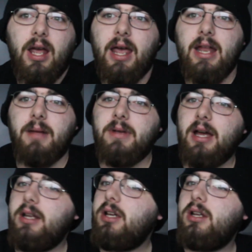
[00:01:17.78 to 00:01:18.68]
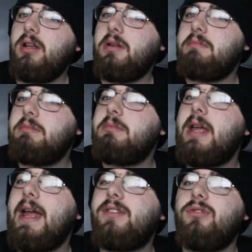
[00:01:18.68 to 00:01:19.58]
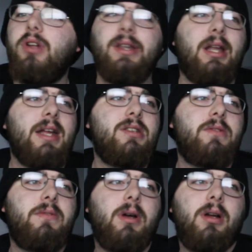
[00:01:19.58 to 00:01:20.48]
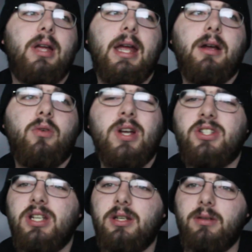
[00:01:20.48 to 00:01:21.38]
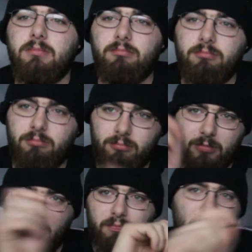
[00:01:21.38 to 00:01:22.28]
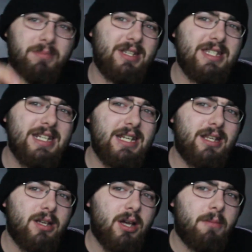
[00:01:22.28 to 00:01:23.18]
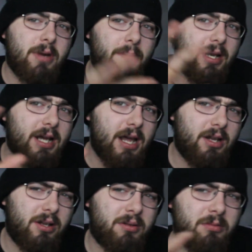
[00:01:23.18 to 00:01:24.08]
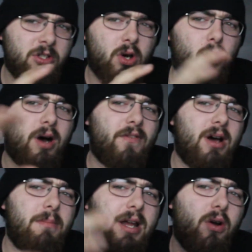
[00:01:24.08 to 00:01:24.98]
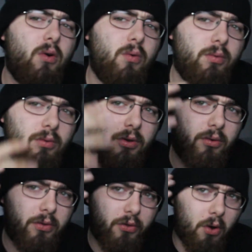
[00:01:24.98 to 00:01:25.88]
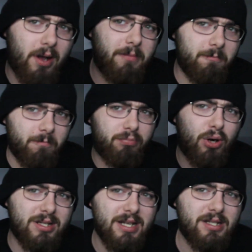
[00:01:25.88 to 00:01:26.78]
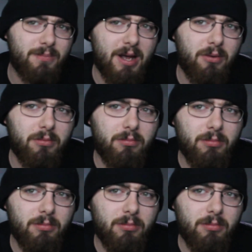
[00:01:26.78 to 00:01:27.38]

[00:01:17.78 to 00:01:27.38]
And I'm kind of going to answer along the lines of question or prompt D, but I'm going to kind of go off on my own little thought process about